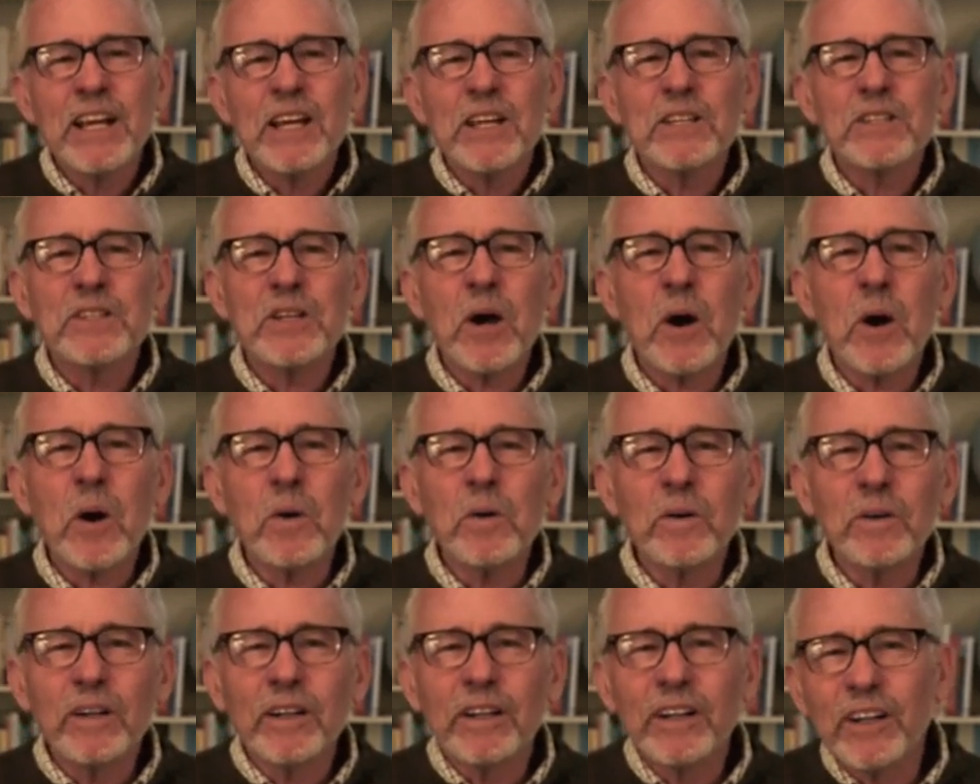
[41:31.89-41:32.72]

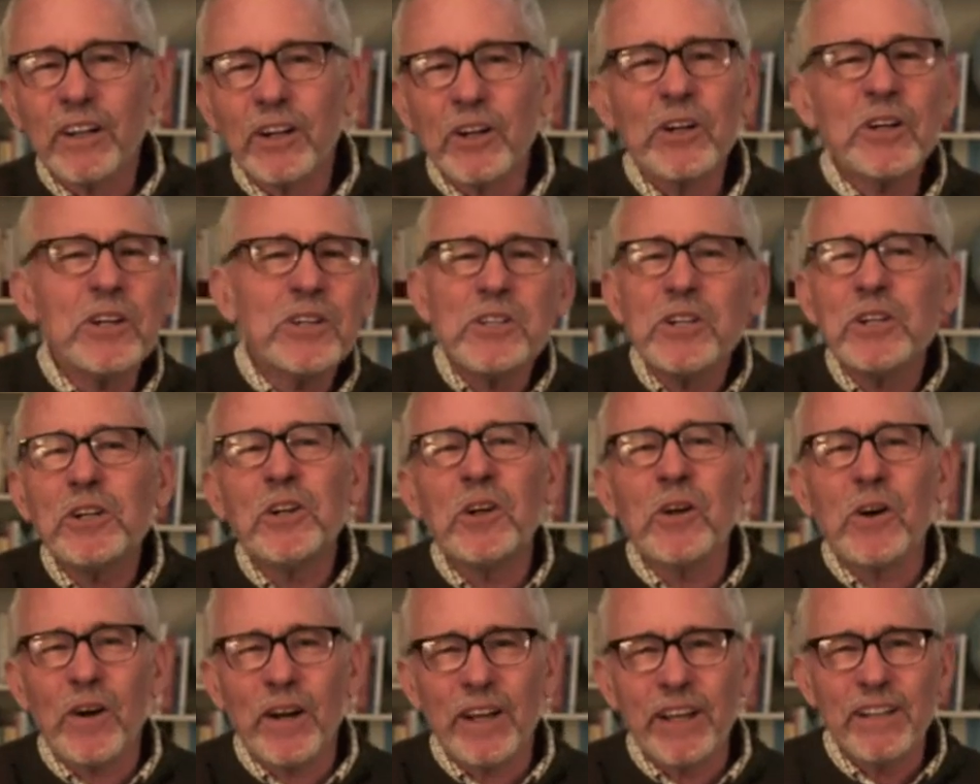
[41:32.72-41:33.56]
So gird your
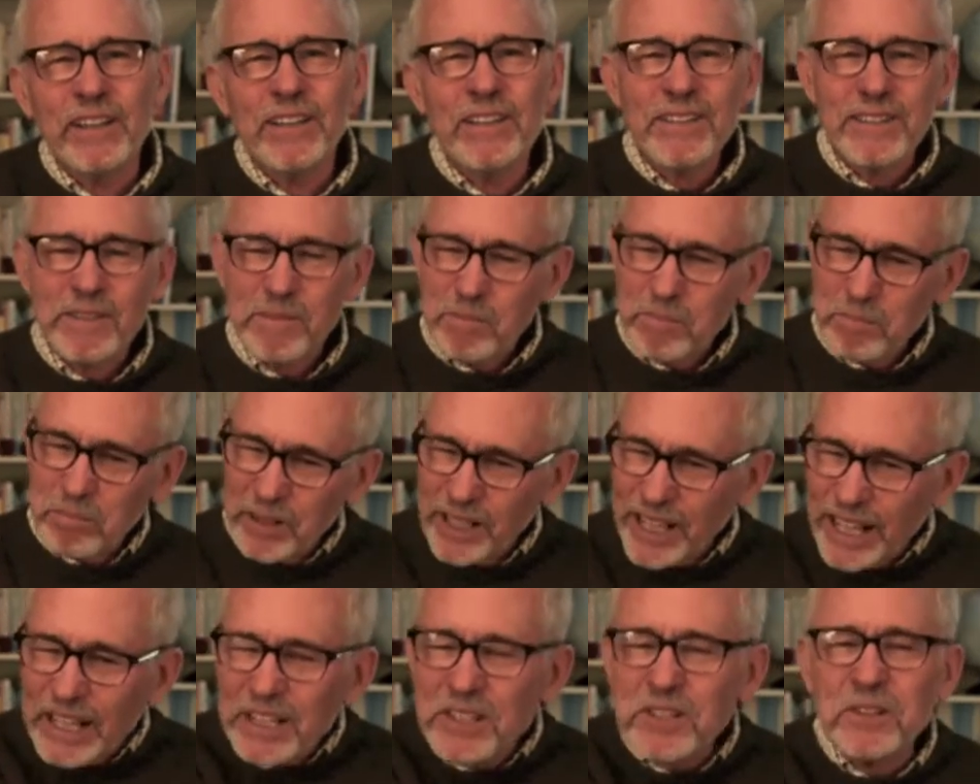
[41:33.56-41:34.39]
loins,
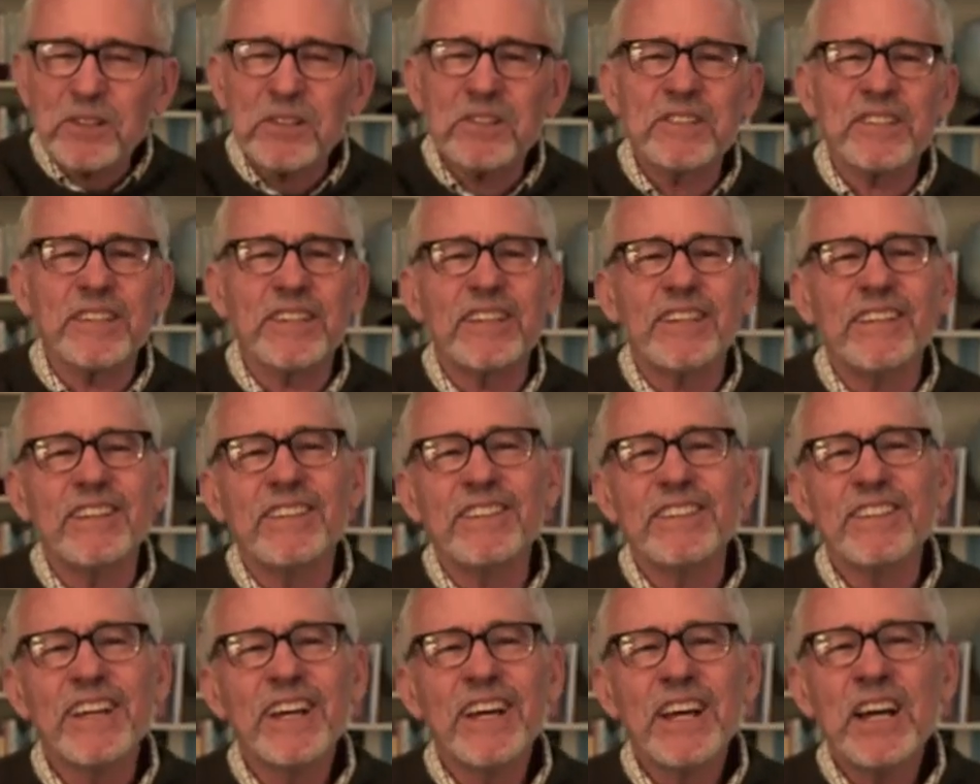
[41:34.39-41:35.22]
plant your
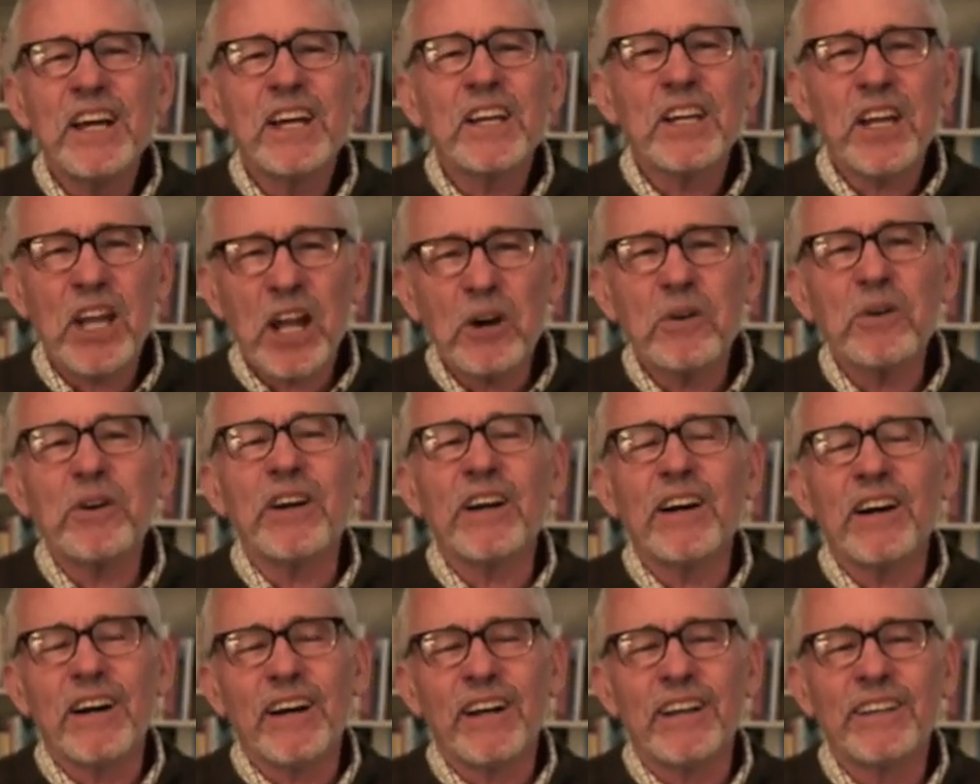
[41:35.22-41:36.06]
seeds, carry
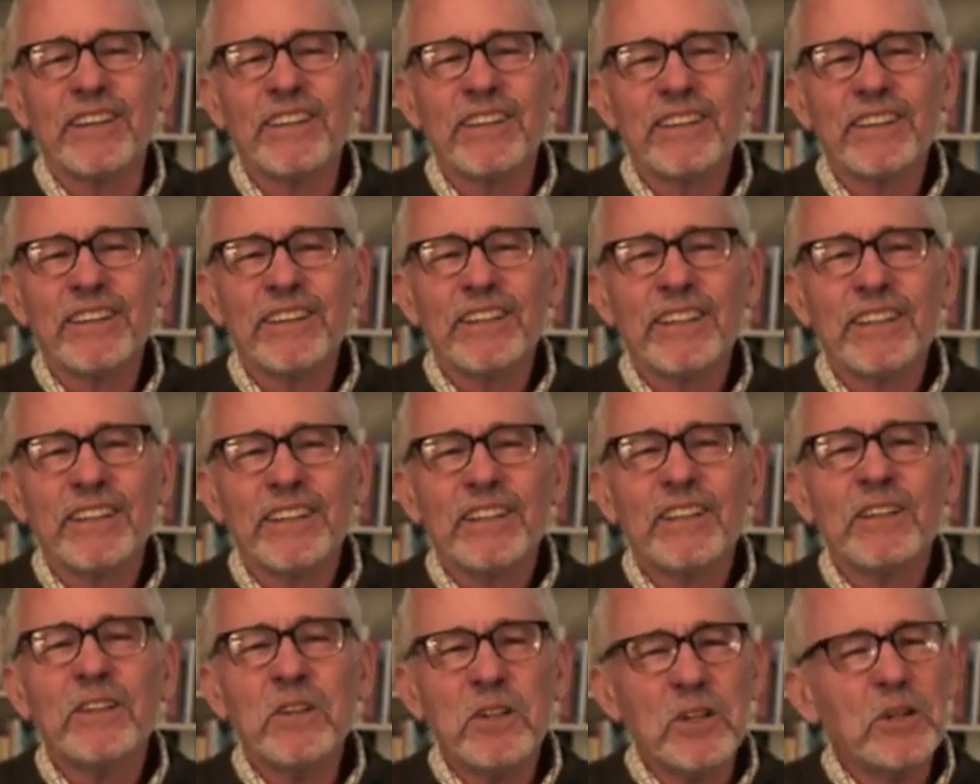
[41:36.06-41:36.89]
on,
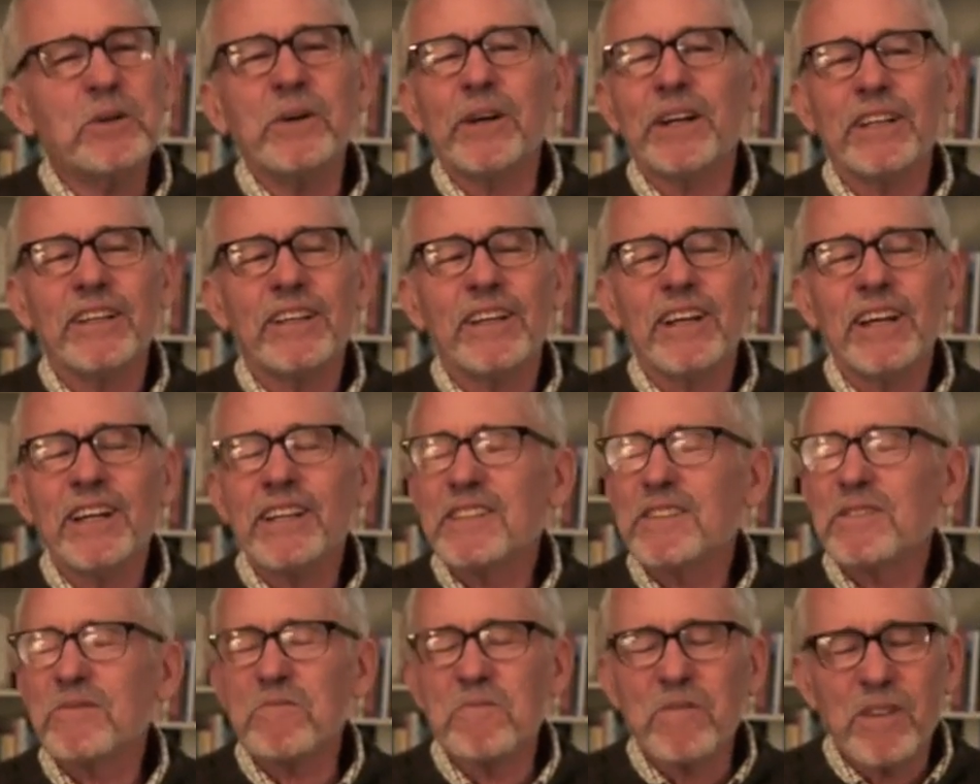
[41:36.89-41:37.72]
do it.
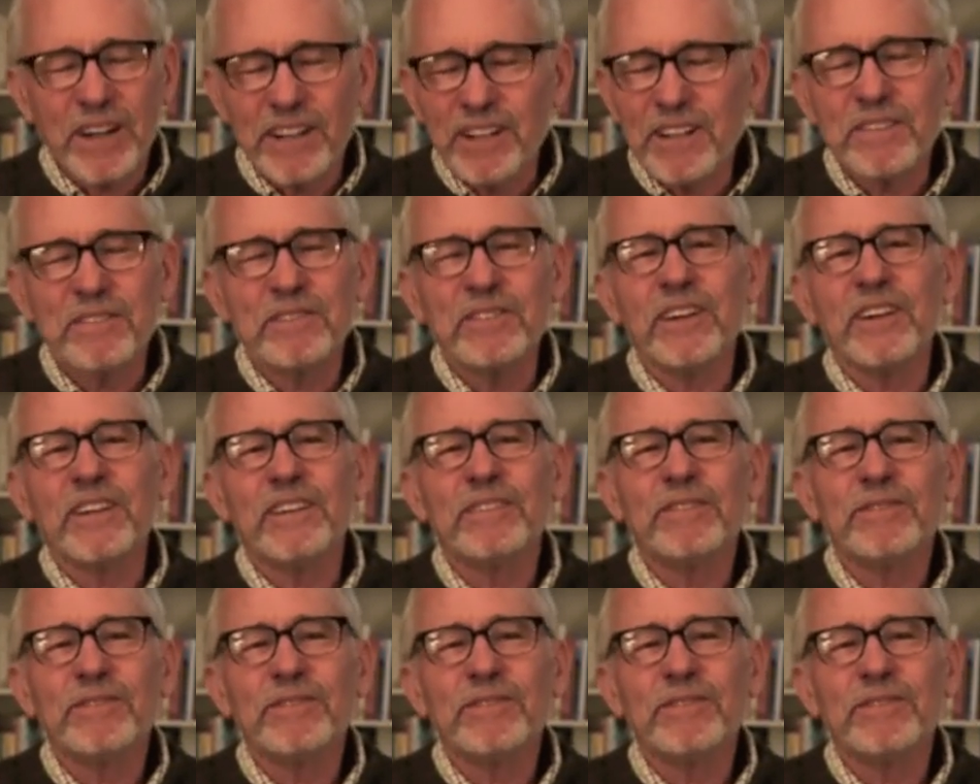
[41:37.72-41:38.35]
It's wonderful.